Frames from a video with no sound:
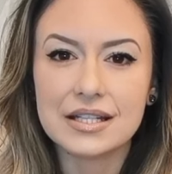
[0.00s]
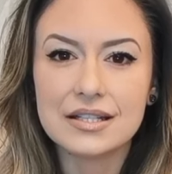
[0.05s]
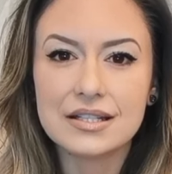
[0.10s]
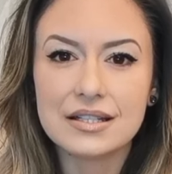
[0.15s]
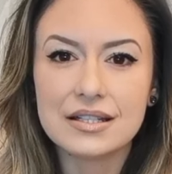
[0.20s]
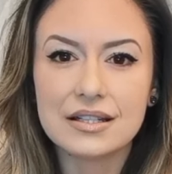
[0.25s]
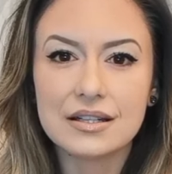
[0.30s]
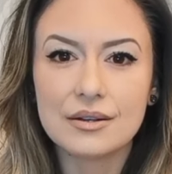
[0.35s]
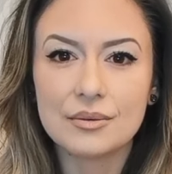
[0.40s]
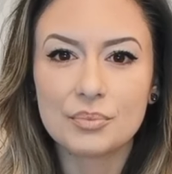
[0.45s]

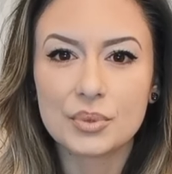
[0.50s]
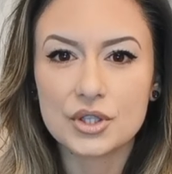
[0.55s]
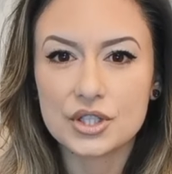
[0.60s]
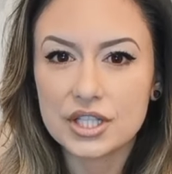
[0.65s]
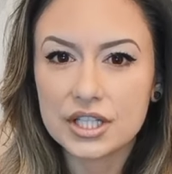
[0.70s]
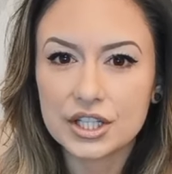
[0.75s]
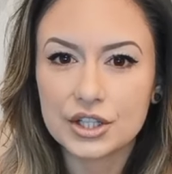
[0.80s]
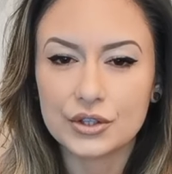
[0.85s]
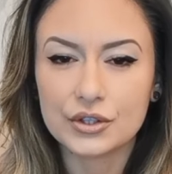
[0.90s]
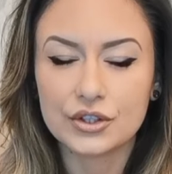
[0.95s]
in
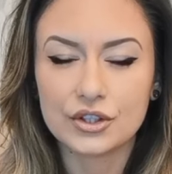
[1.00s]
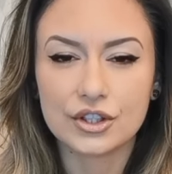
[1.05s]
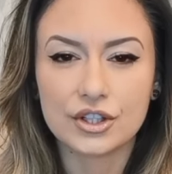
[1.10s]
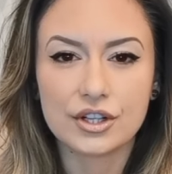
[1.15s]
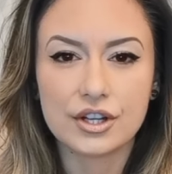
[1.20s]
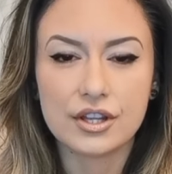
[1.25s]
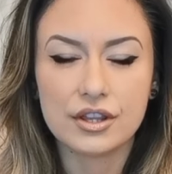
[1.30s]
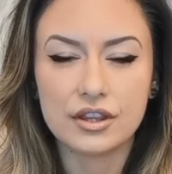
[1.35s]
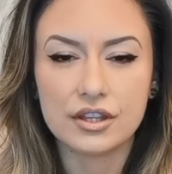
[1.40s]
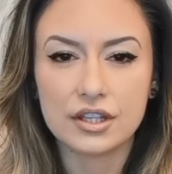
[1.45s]

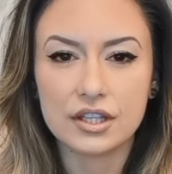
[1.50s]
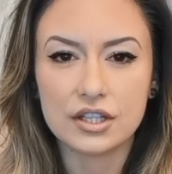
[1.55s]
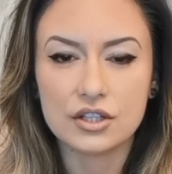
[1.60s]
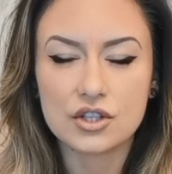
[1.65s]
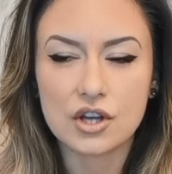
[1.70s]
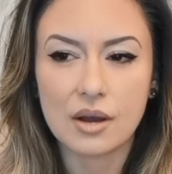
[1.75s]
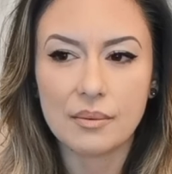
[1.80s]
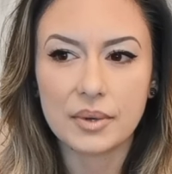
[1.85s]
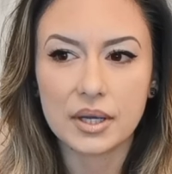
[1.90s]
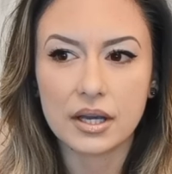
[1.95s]
particular the
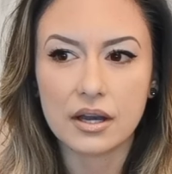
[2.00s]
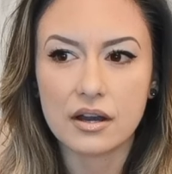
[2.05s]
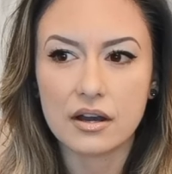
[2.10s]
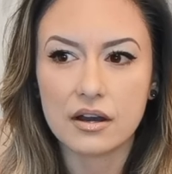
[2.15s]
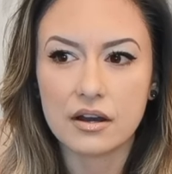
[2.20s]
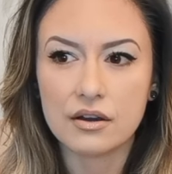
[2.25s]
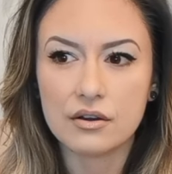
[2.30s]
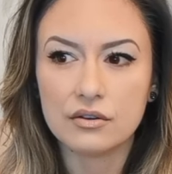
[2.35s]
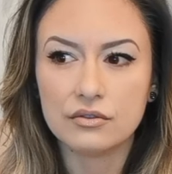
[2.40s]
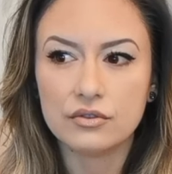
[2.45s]
topic
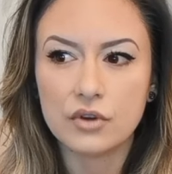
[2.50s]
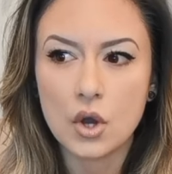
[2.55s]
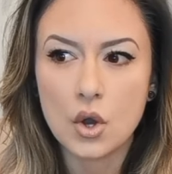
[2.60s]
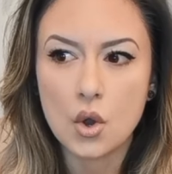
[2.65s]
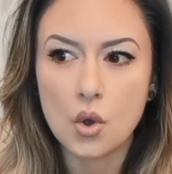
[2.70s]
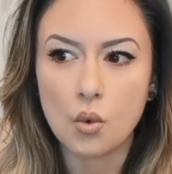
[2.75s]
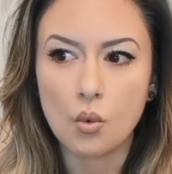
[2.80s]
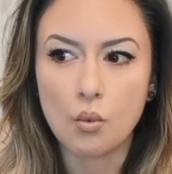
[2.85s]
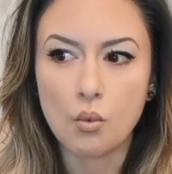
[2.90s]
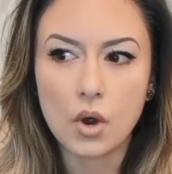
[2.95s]
of
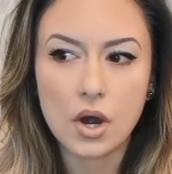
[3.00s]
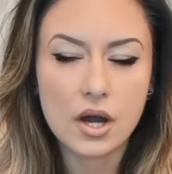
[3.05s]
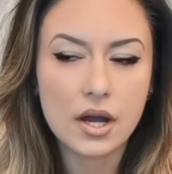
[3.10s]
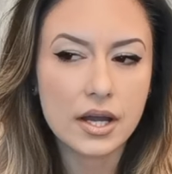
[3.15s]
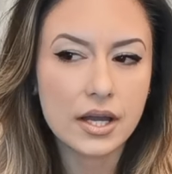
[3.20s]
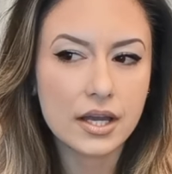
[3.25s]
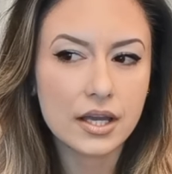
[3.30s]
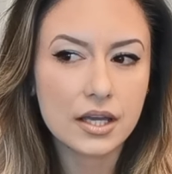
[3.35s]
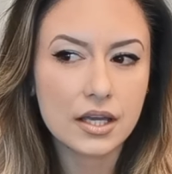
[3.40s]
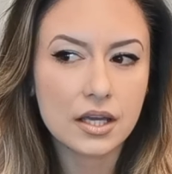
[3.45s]

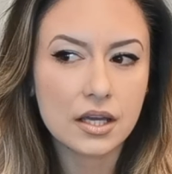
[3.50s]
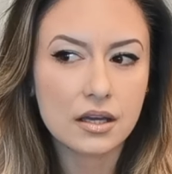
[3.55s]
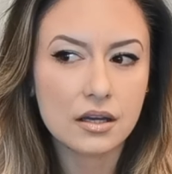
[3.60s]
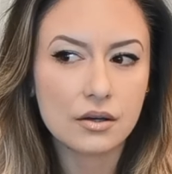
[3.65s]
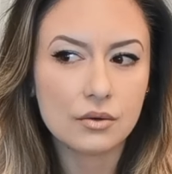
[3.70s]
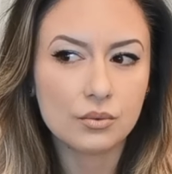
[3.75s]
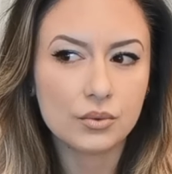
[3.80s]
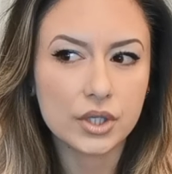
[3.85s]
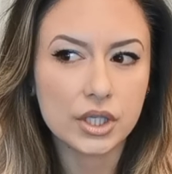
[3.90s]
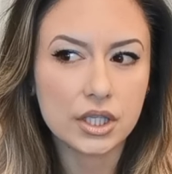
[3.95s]
why
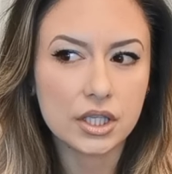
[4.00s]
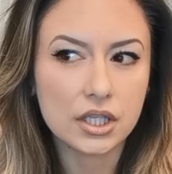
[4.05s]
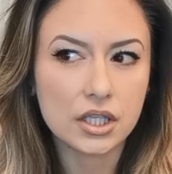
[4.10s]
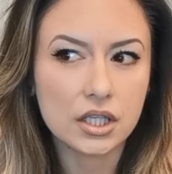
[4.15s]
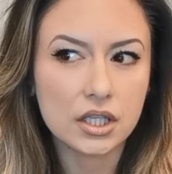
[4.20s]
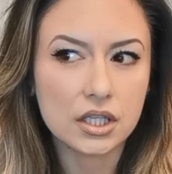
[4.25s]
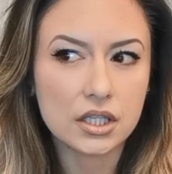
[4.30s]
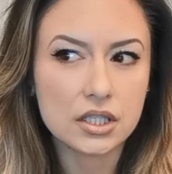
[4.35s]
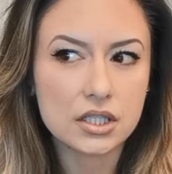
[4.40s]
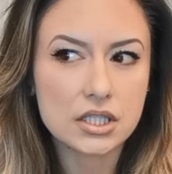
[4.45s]

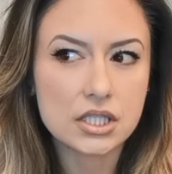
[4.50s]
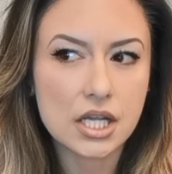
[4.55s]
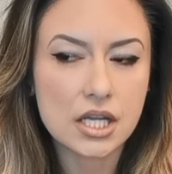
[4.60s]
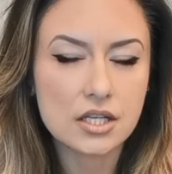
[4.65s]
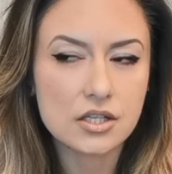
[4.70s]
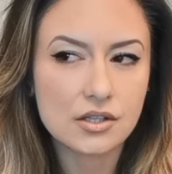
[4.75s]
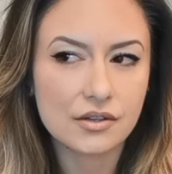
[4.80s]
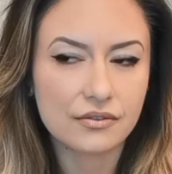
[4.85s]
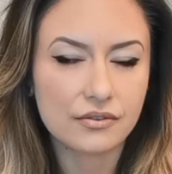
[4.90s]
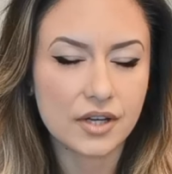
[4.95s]
we
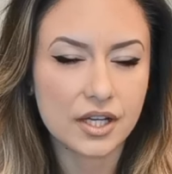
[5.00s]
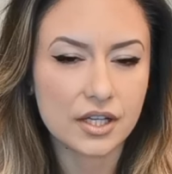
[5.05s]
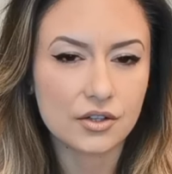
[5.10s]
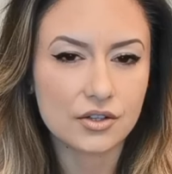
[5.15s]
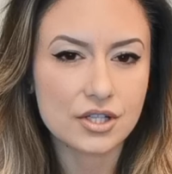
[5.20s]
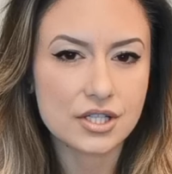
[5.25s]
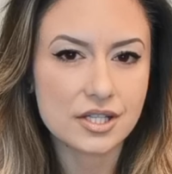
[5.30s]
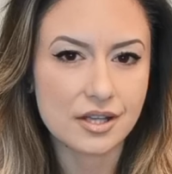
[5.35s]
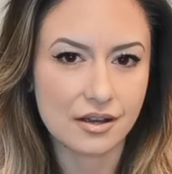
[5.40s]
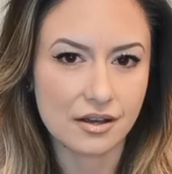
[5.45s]
tend to find
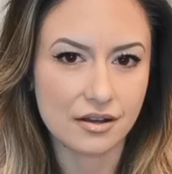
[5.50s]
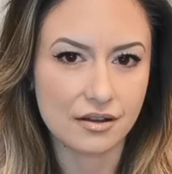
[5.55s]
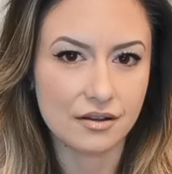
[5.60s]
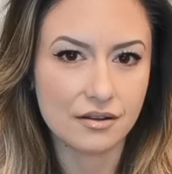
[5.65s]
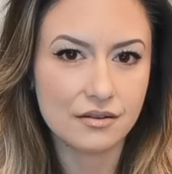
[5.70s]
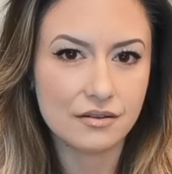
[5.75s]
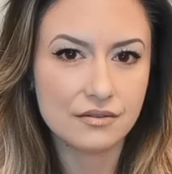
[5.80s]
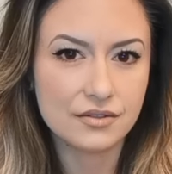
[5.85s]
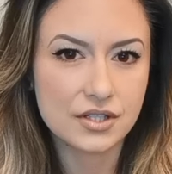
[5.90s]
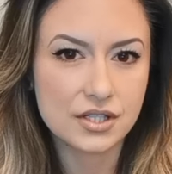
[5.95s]

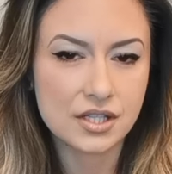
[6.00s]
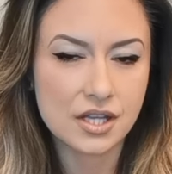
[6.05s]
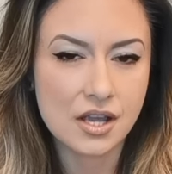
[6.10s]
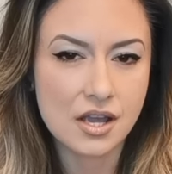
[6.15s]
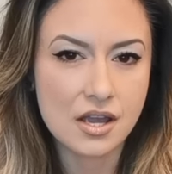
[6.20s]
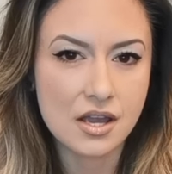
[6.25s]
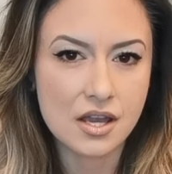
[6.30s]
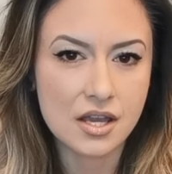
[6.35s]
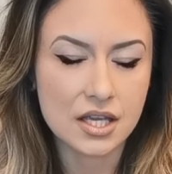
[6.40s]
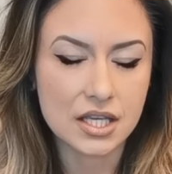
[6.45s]
ourselves
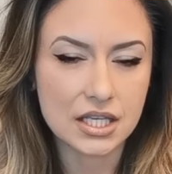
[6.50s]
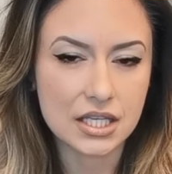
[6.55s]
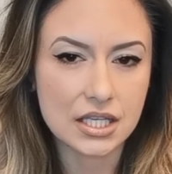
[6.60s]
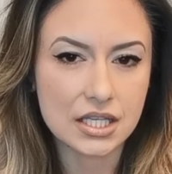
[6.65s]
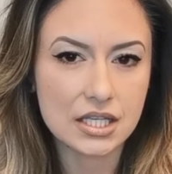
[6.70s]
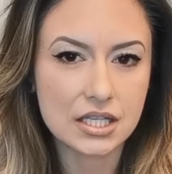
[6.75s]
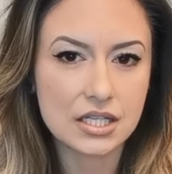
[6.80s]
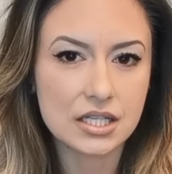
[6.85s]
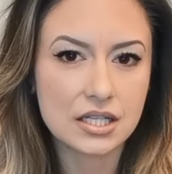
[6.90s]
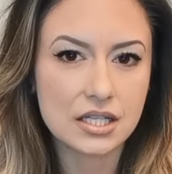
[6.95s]

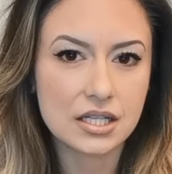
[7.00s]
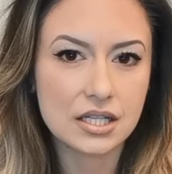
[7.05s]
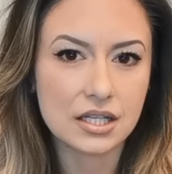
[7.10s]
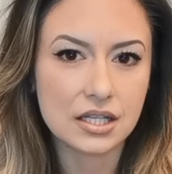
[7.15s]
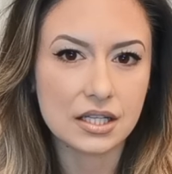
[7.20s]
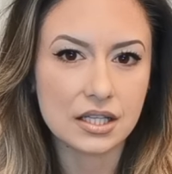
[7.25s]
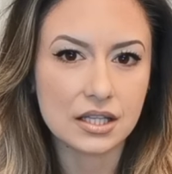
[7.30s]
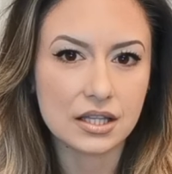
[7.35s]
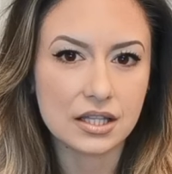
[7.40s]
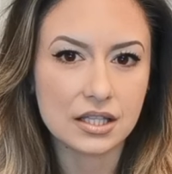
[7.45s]
in
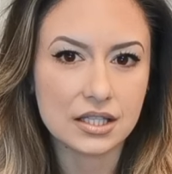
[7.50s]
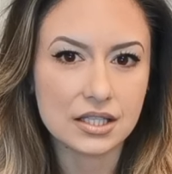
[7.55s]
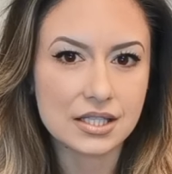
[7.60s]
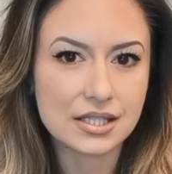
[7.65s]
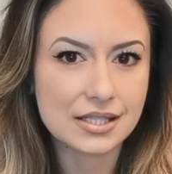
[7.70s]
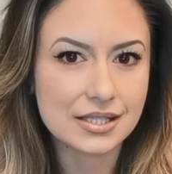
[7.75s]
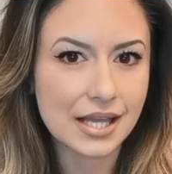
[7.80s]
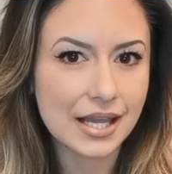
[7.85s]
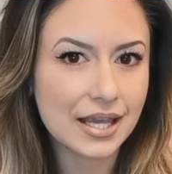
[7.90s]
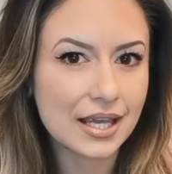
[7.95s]
the
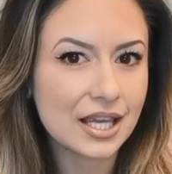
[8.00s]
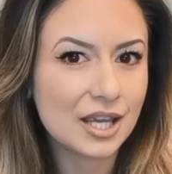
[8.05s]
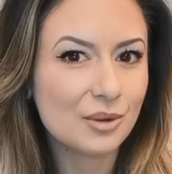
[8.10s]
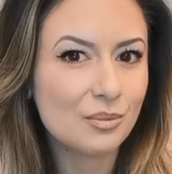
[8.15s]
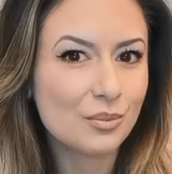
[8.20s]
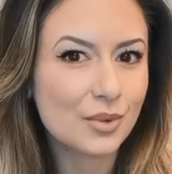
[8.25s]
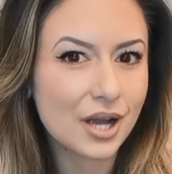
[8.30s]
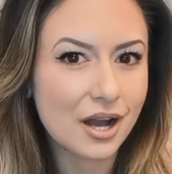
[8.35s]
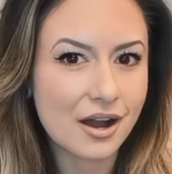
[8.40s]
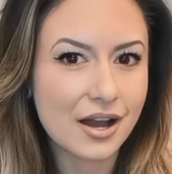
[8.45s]

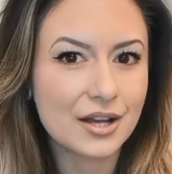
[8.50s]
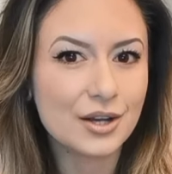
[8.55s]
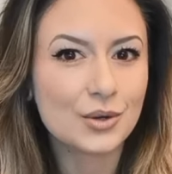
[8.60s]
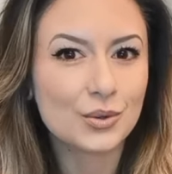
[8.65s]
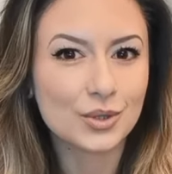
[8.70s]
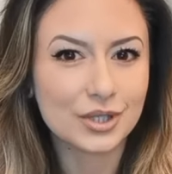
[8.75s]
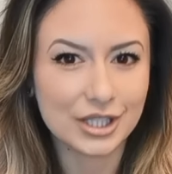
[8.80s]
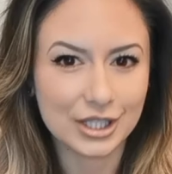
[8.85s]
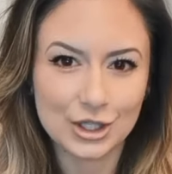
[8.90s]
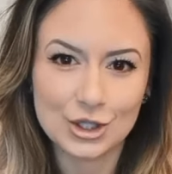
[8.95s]
same kind of
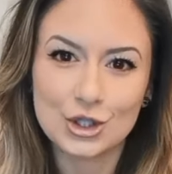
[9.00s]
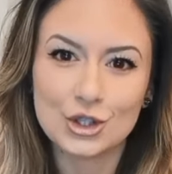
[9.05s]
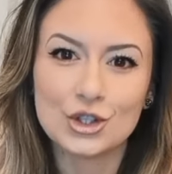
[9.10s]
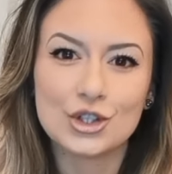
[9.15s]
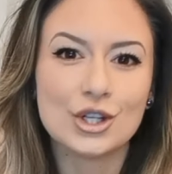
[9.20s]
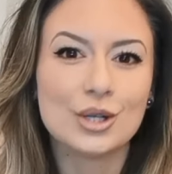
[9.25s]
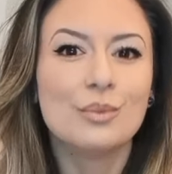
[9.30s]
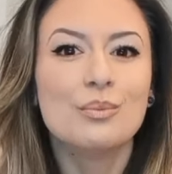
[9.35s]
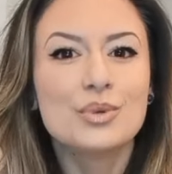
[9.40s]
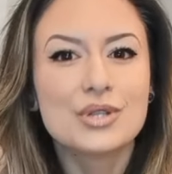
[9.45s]

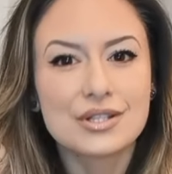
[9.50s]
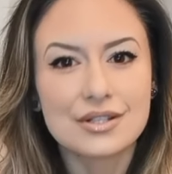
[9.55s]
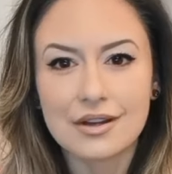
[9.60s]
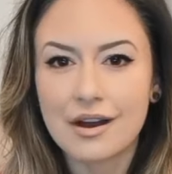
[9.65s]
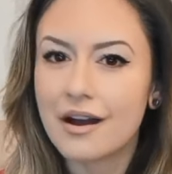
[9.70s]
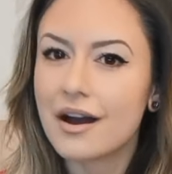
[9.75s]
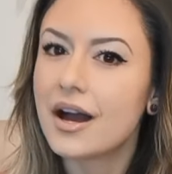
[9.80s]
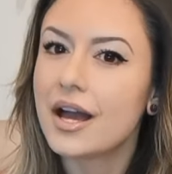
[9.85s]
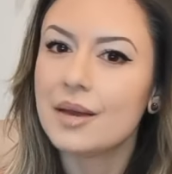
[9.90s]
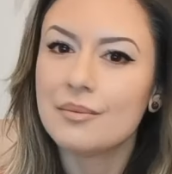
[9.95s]
relationships
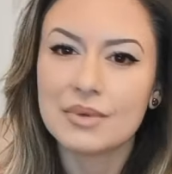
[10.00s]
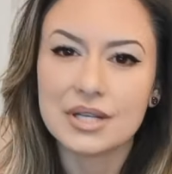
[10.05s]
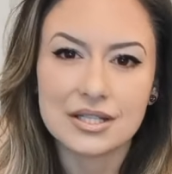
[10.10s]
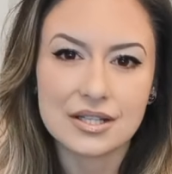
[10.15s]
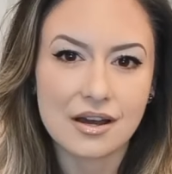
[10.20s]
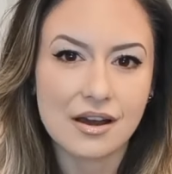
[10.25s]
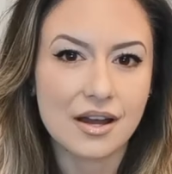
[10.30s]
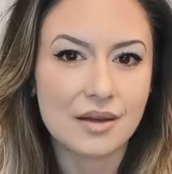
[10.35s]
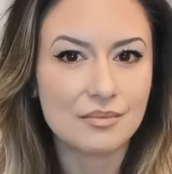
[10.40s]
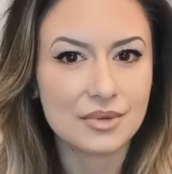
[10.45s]
time and
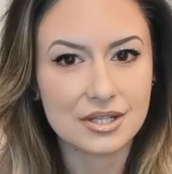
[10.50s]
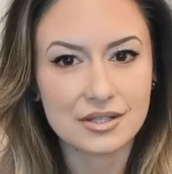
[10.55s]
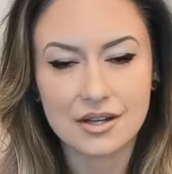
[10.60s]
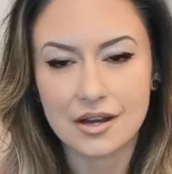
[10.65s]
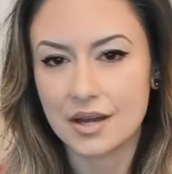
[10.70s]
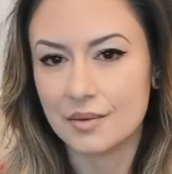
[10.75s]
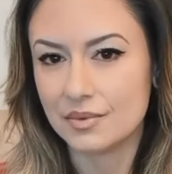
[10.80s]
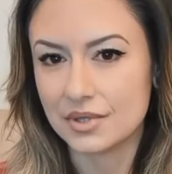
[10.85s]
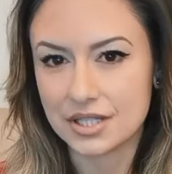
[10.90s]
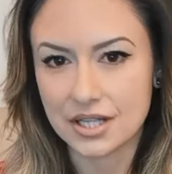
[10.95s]
time and
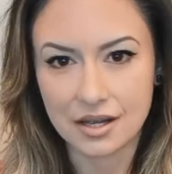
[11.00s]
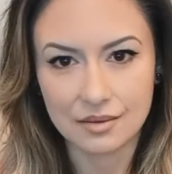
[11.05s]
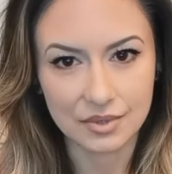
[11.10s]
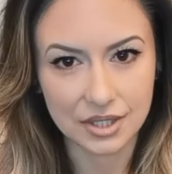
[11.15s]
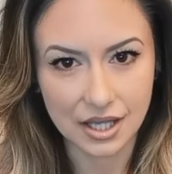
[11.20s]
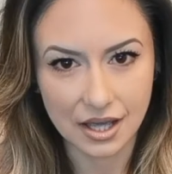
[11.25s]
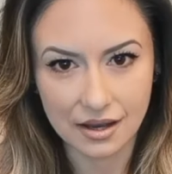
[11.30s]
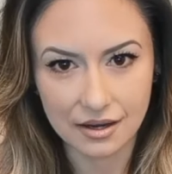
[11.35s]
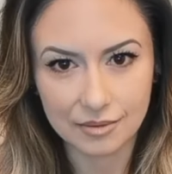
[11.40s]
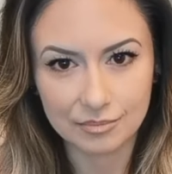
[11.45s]
time and time
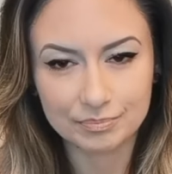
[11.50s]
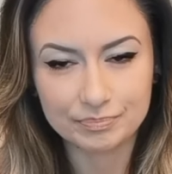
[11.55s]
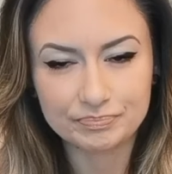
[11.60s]
again,